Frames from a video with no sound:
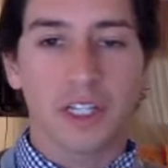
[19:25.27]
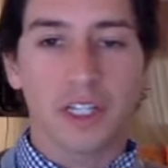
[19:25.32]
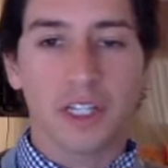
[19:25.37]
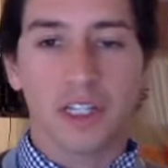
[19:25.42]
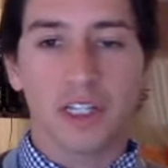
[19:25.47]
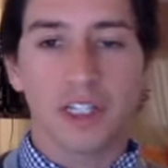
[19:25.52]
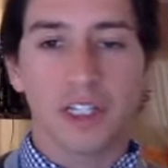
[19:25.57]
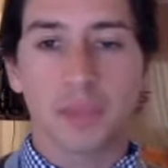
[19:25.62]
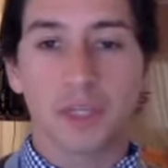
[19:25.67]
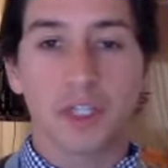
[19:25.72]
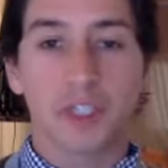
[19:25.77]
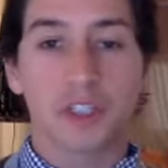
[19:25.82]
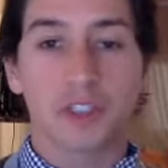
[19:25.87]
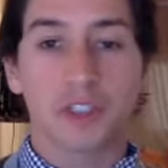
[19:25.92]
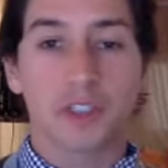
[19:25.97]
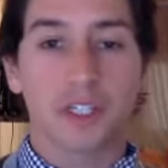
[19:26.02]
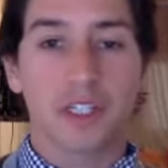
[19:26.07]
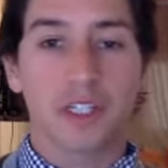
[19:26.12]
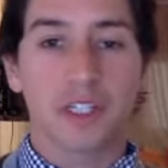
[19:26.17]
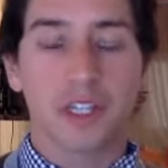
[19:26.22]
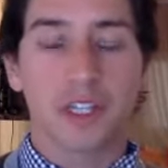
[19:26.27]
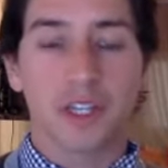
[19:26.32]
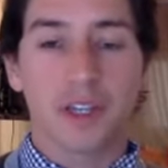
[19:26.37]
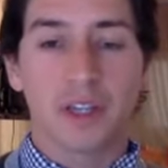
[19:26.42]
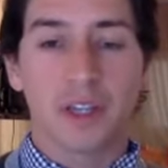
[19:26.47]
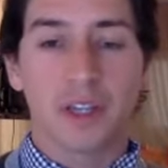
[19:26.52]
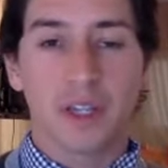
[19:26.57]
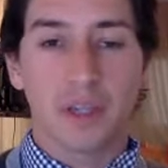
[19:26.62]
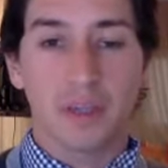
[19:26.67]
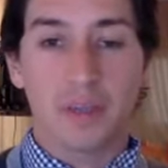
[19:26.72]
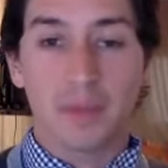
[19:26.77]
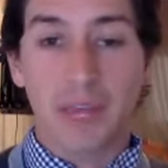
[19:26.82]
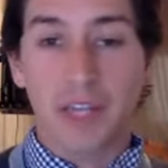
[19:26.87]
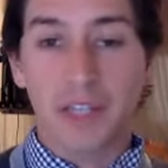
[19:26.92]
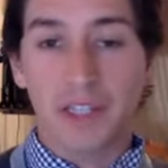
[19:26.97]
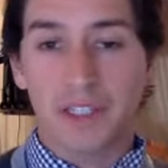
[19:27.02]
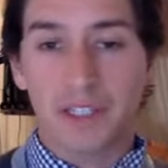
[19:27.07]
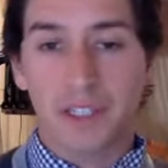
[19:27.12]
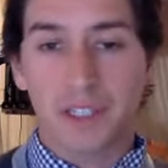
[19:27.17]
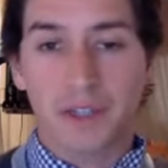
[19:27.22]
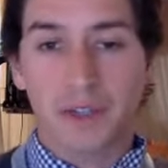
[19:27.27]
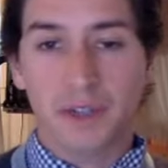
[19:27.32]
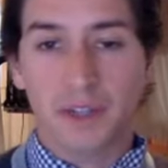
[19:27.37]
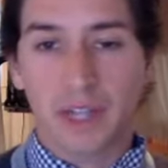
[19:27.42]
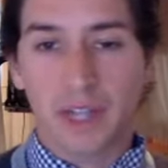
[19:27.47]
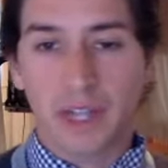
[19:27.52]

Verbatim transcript: especially in medicine.